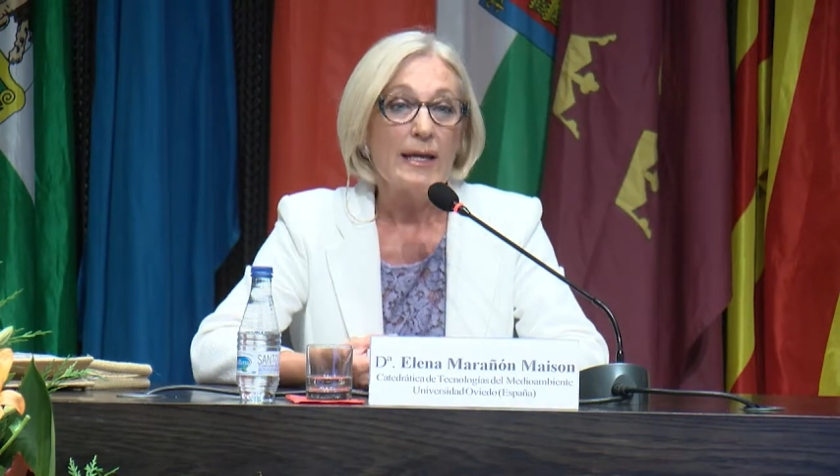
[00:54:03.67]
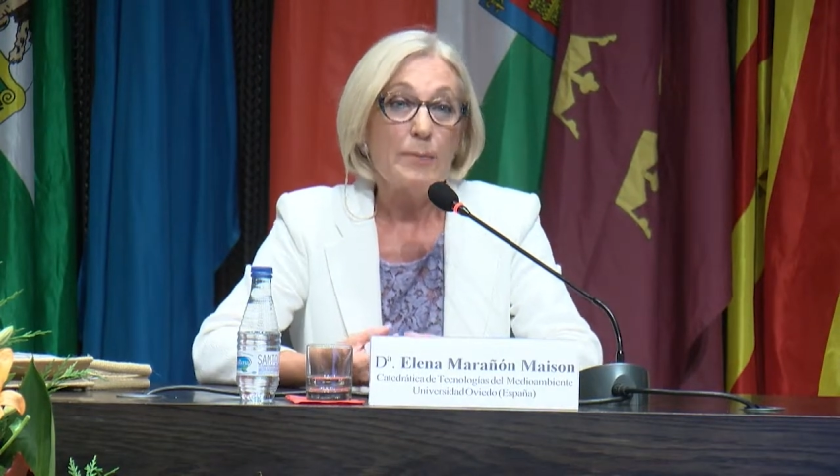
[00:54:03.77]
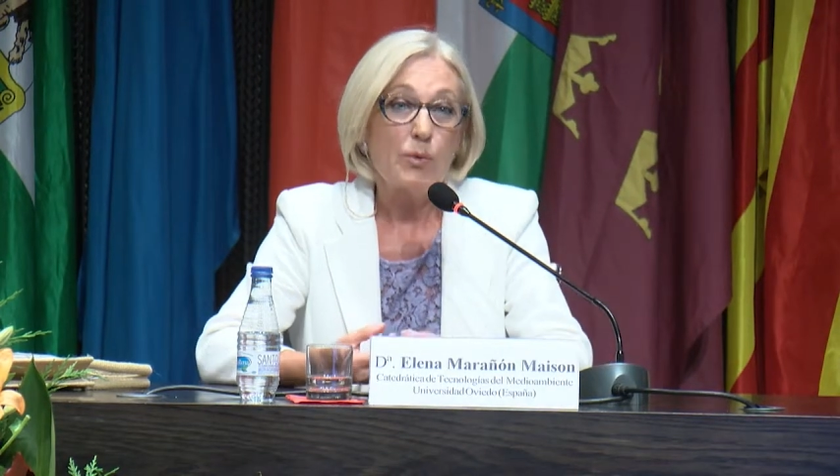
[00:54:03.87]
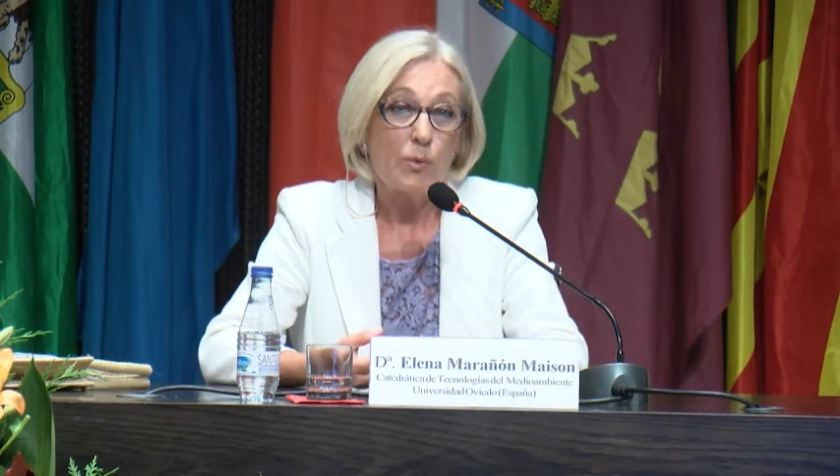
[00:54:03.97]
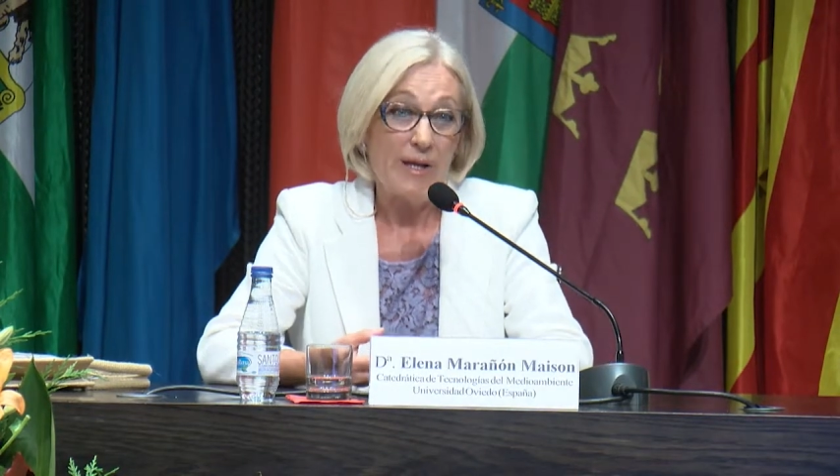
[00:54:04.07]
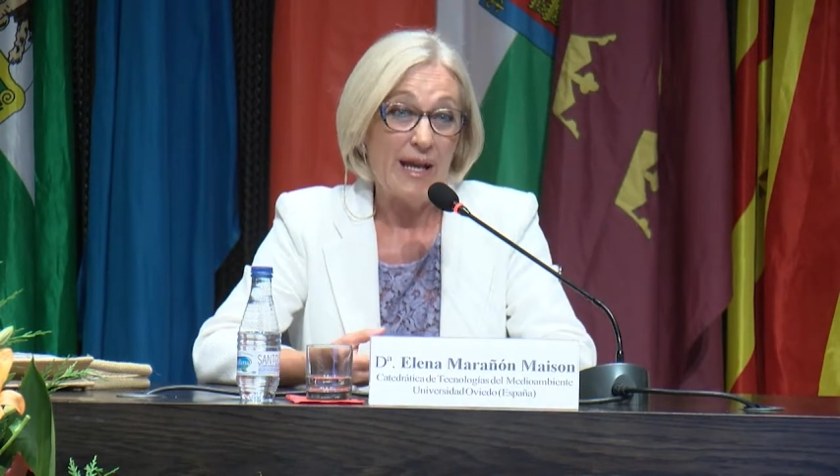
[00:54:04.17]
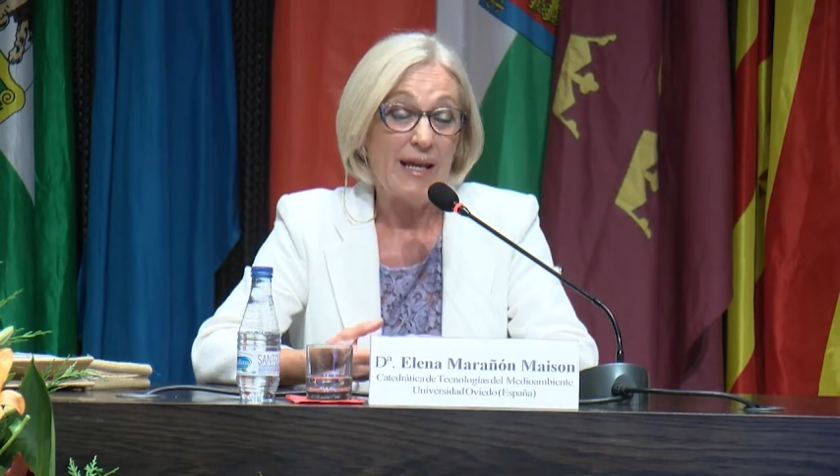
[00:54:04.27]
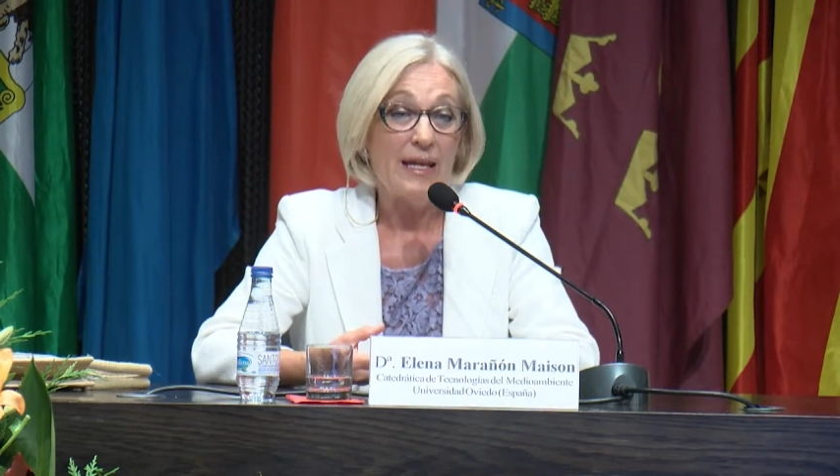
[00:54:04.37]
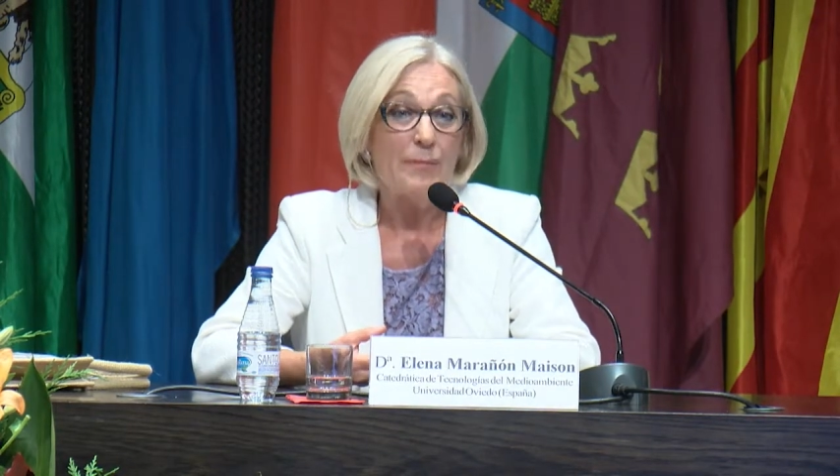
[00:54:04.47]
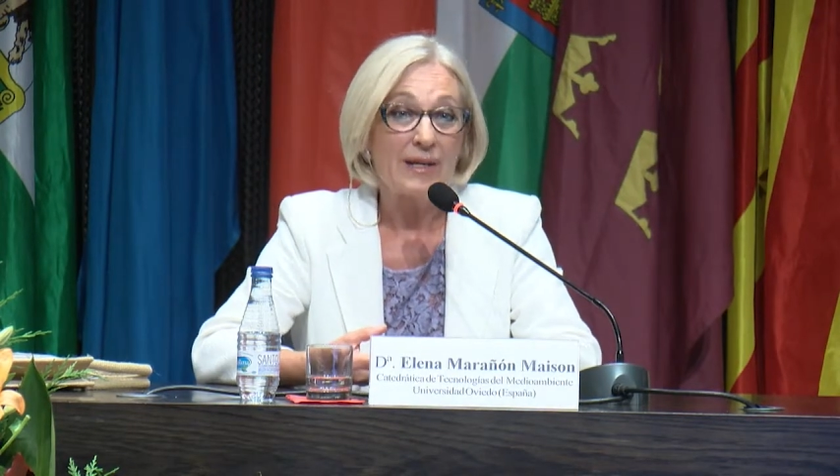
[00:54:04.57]
and that
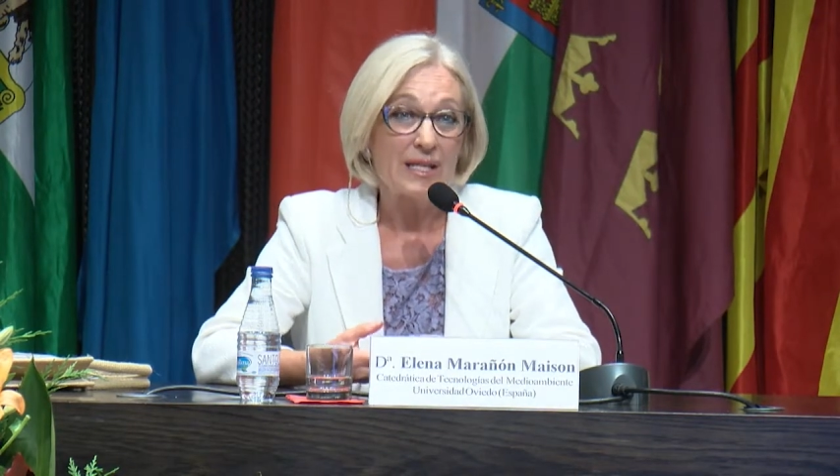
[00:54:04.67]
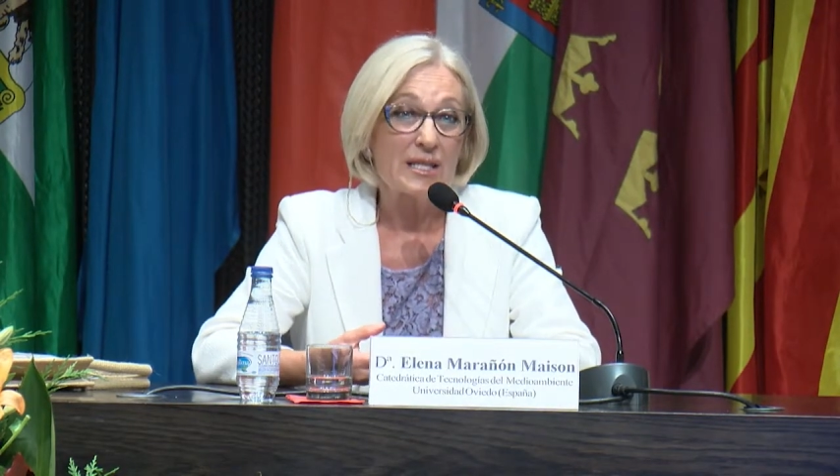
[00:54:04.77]
means that the